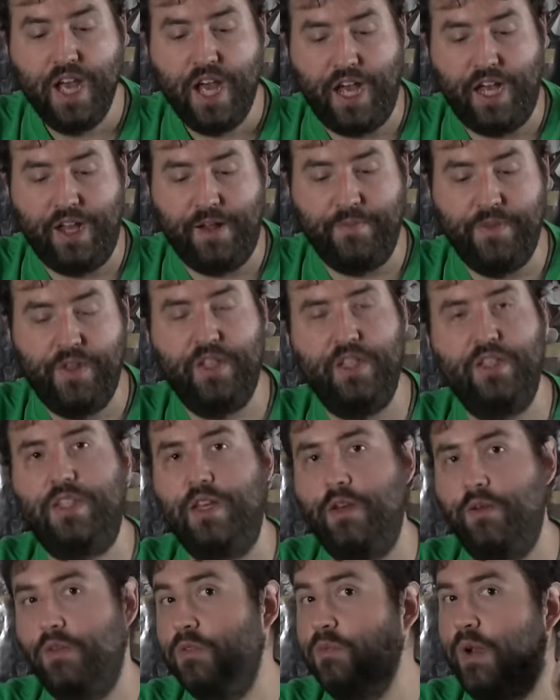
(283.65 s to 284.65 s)
Um, at least
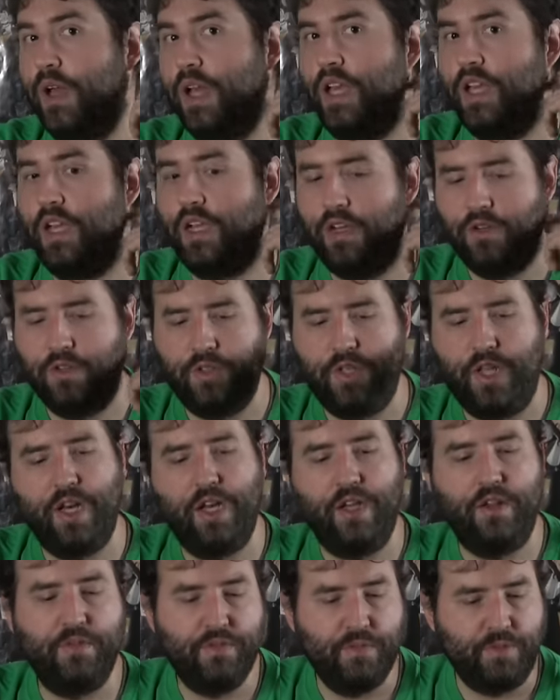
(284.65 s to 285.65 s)
that was my
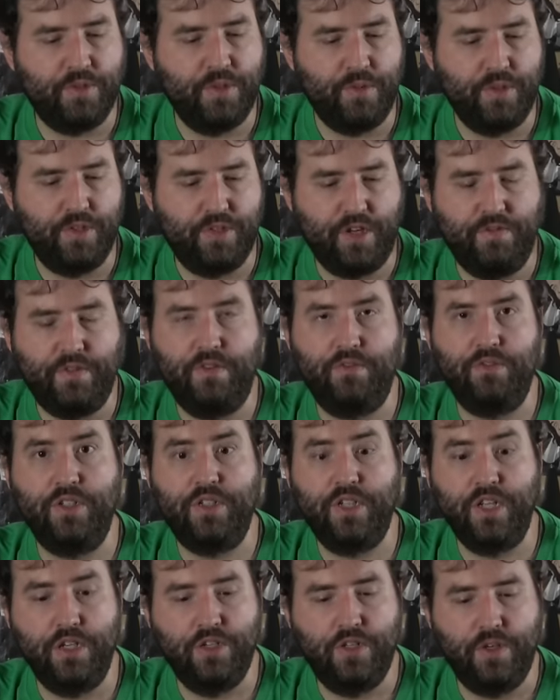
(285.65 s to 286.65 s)
understanding from some of the stuff I've
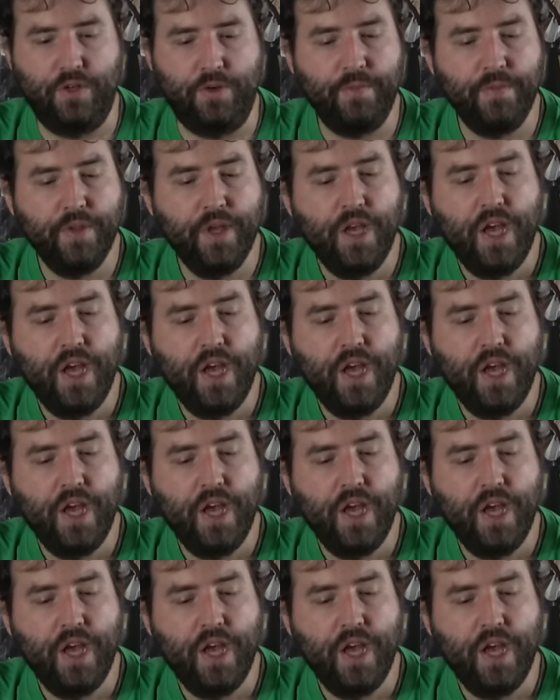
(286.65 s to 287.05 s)
looked into.